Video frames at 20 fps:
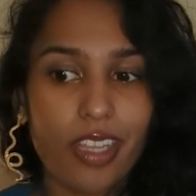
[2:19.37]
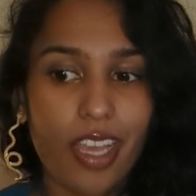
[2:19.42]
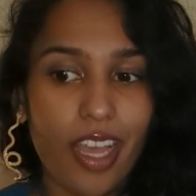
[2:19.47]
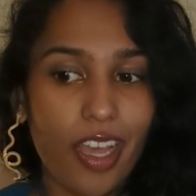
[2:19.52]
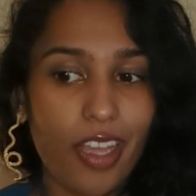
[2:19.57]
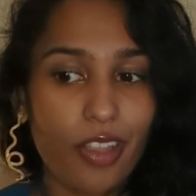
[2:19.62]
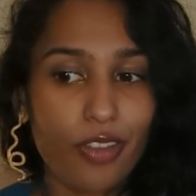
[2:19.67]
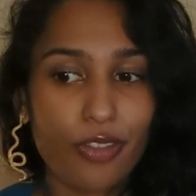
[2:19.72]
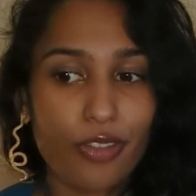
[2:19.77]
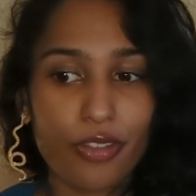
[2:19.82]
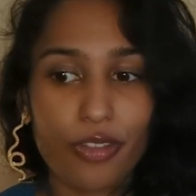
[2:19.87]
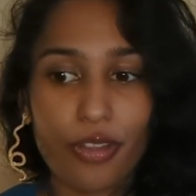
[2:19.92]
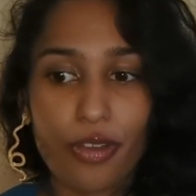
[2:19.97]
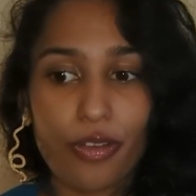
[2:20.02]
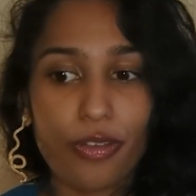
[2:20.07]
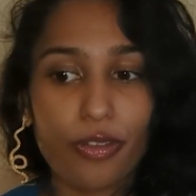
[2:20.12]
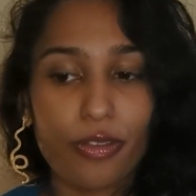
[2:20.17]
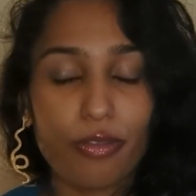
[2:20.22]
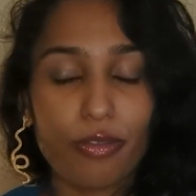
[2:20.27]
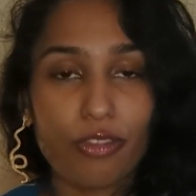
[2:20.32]
has
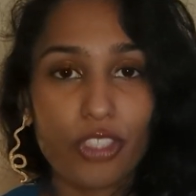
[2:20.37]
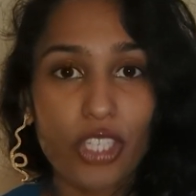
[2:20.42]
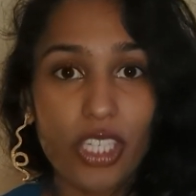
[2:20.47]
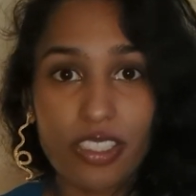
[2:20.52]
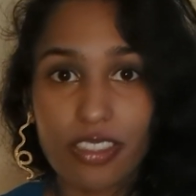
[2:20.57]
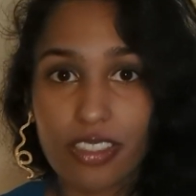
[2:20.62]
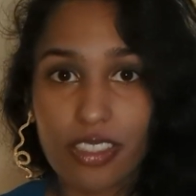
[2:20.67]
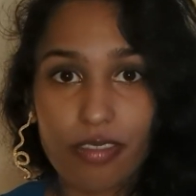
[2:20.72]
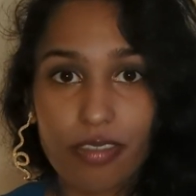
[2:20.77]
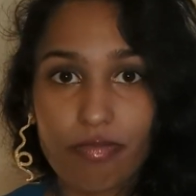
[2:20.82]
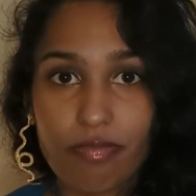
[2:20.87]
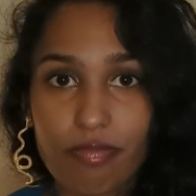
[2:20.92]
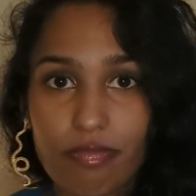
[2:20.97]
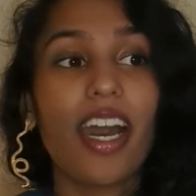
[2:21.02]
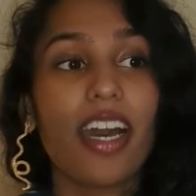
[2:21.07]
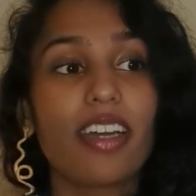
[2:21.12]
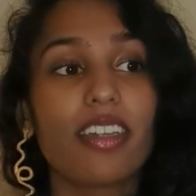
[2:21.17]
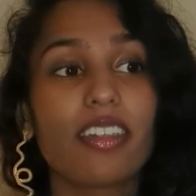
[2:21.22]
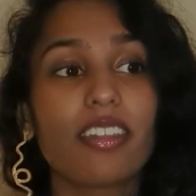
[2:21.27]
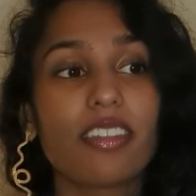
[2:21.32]
no gender
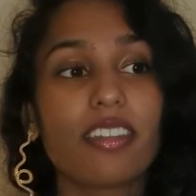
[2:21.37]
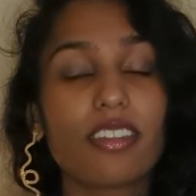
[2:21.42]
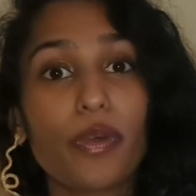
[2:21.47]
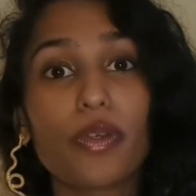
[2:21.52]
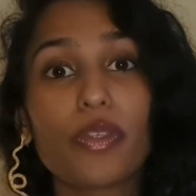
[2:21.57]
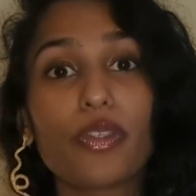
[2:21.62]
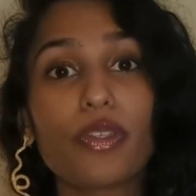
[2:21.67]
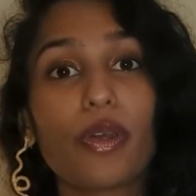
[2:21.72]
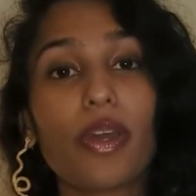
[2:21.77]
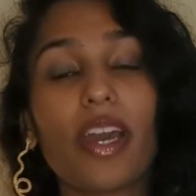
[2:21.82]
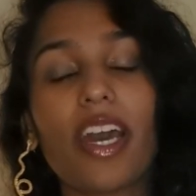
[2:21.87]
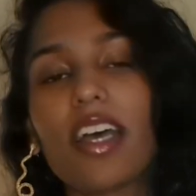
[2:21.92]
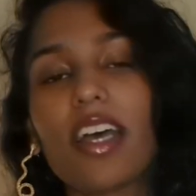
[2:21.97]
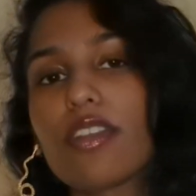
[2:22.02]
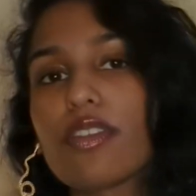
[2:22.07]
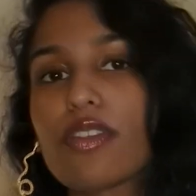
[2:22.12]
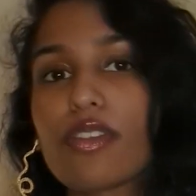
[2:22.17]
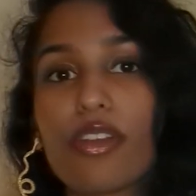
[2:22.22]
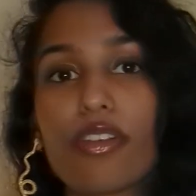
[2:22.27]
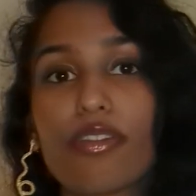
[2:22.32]
and also
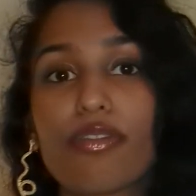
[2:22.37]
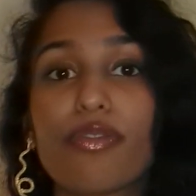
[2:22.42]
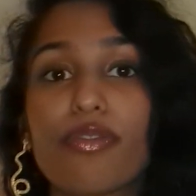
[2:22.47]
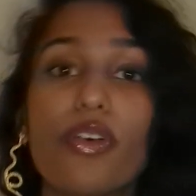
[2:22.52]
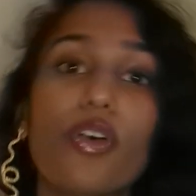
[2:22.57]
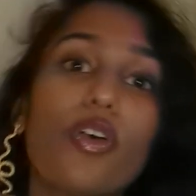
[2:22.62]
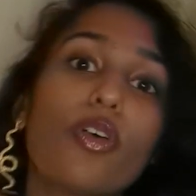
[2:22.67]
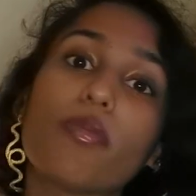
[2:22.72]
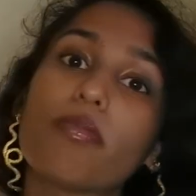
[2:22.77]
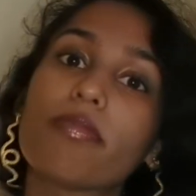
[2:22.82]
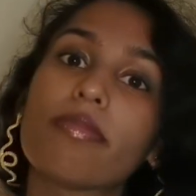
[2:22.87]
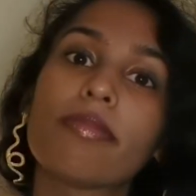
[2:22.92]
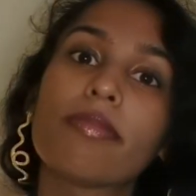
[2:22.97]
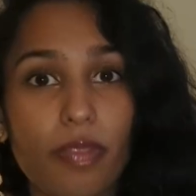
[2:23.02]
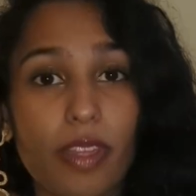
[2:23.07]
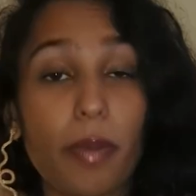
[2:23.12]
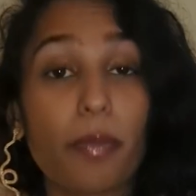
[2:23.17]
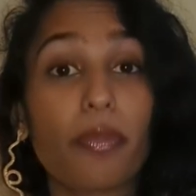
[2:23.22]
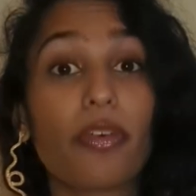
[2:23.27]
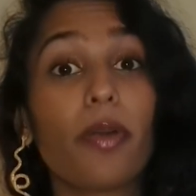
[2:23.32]
has no form.
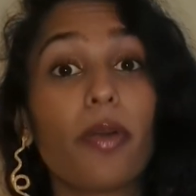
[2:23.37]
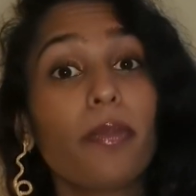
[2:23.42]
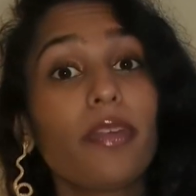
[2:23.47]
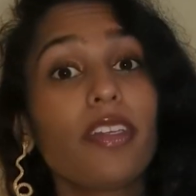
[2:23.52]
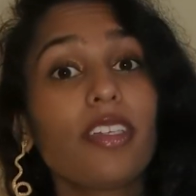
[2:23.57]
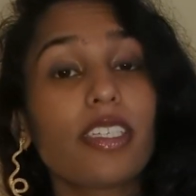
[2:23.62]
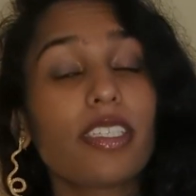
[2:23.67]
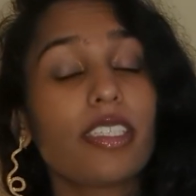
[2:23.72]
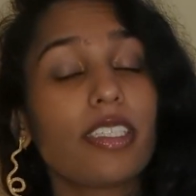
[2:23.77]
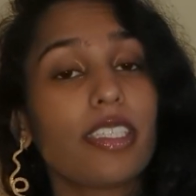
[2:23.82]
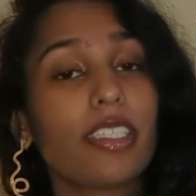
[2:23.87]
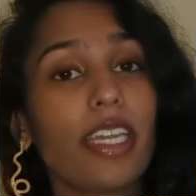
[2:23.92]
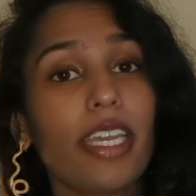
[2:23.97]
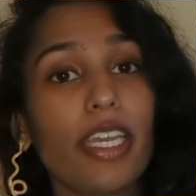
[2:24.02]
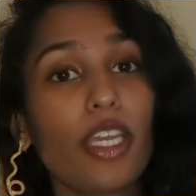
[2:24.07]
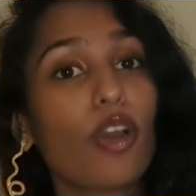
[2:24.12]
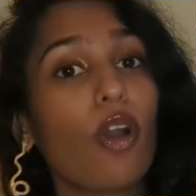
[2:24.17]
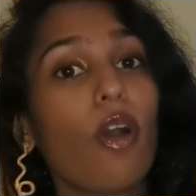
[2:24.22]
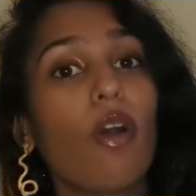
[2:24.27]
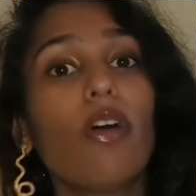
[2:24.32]
Now, Brahman can
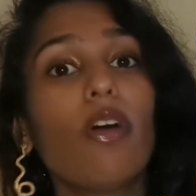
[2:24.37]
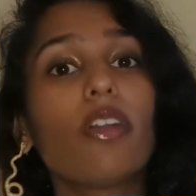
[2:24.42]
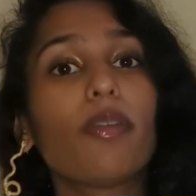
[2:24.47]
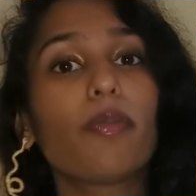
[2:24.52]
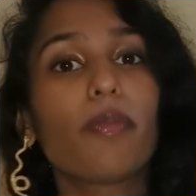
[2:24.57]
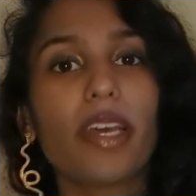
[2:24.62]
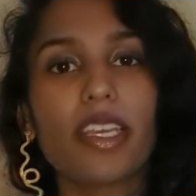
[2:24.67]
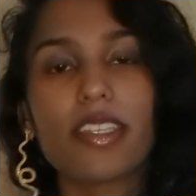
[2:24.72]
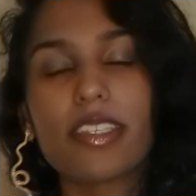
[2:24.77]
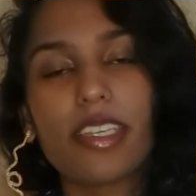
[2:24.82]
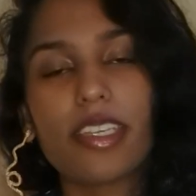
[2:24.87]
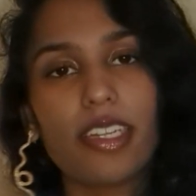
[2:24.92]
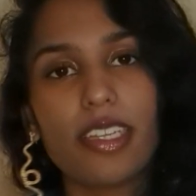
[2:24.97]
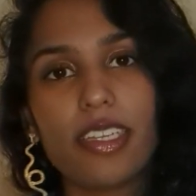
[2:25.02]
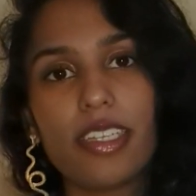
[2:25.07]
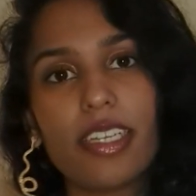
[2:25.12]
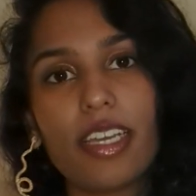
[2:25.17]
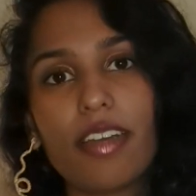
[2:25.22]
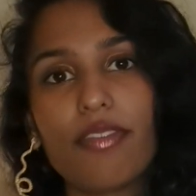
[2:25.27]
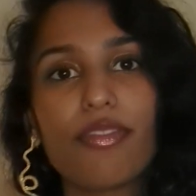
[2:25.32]
take on
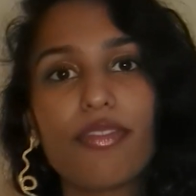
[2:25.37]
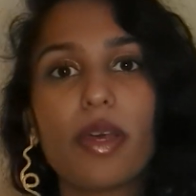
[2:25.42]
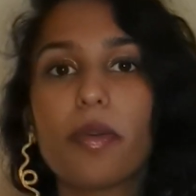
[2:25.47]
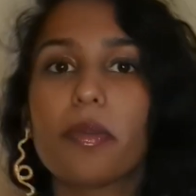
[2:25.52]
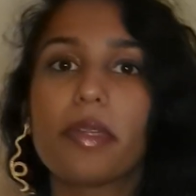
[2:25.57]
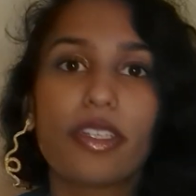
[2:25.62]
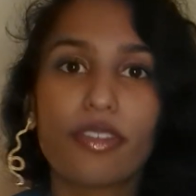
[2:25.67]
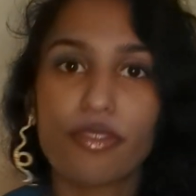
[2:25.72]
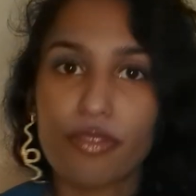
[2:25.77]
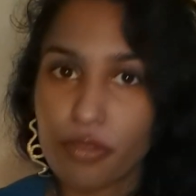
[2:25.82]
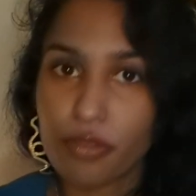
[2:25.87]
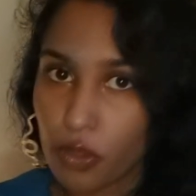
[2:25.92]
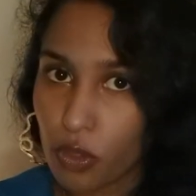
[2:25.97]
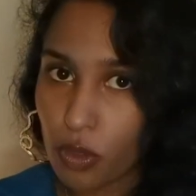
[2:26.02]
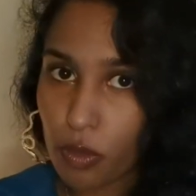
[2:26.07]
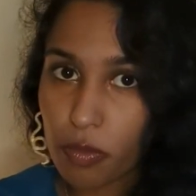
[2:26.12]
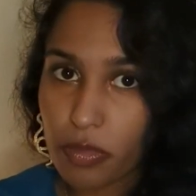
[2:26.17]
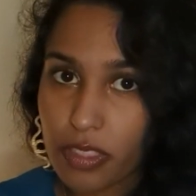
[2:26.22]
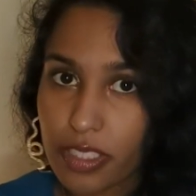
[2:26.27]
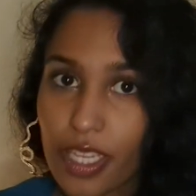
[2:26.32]
masculine and feminine
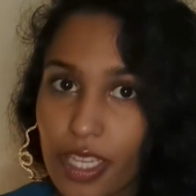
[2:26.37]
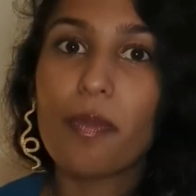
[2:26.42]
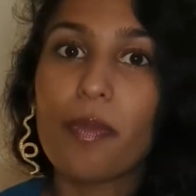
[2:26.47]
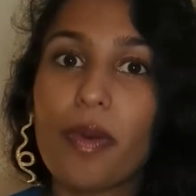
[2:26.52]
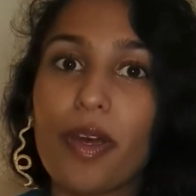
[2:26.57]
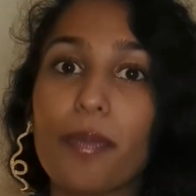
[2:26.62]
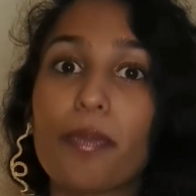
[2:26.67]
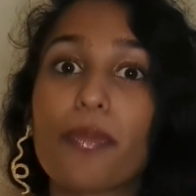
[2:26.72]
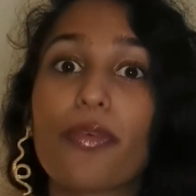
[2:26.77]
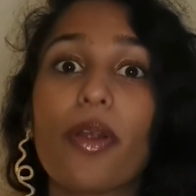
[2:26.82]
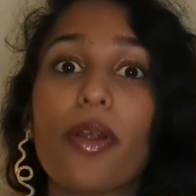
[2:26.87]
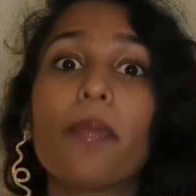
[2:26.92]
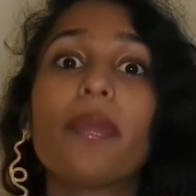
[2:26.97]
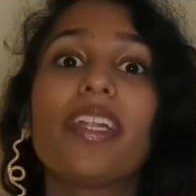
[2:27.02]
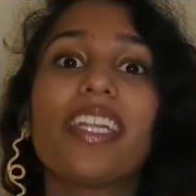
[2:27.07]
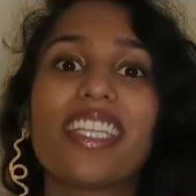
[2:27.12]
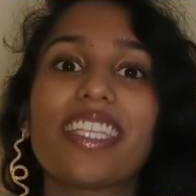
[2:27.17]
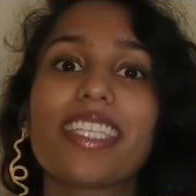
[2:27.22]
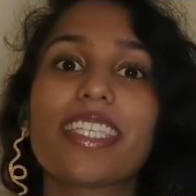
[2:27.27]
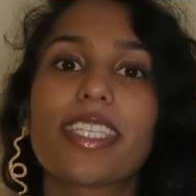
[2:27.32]
forms, but
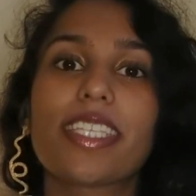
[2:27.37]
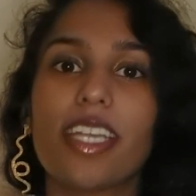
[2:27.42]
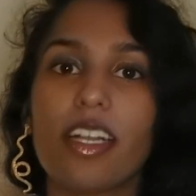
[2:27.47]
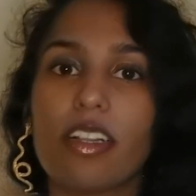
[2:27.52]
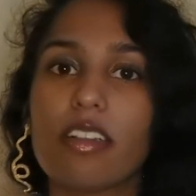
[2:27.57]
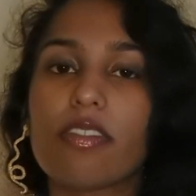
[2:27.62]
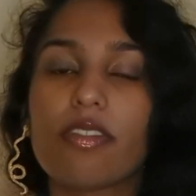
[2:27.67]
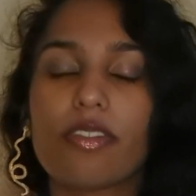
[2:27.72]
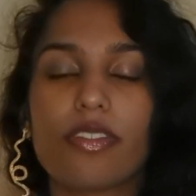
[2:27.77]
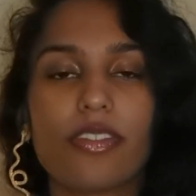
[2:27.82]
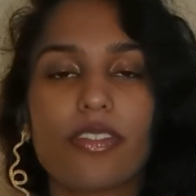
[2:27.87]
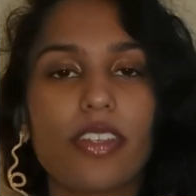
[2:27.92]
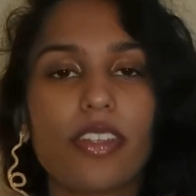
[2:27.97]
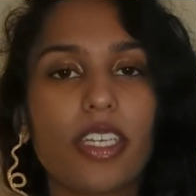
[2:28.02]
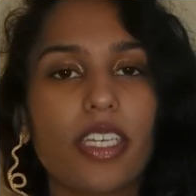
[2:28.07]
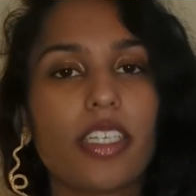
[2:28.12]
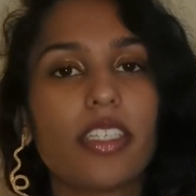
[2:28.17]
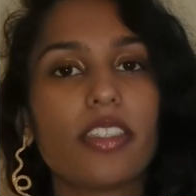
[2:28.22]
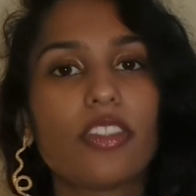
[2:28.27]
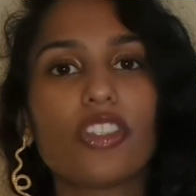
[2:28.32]
Brahman itself
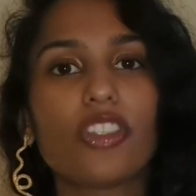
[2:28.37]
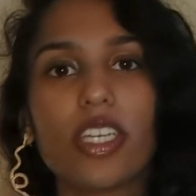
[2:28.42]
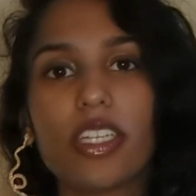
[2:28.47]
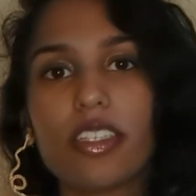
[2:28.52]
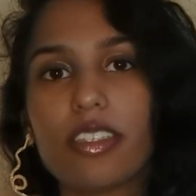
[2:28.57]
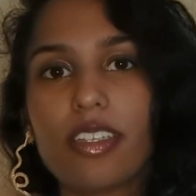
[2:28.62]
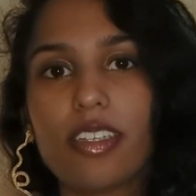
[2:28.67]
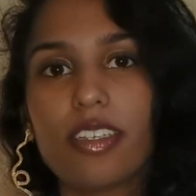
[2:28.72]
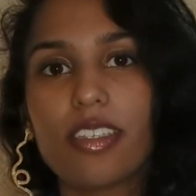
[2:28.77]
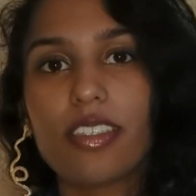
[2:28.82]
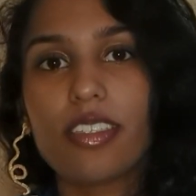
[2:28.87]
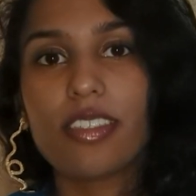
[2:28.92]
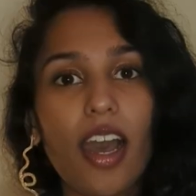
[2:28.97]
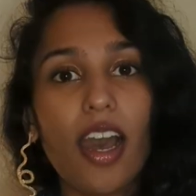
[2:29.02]
is genderless.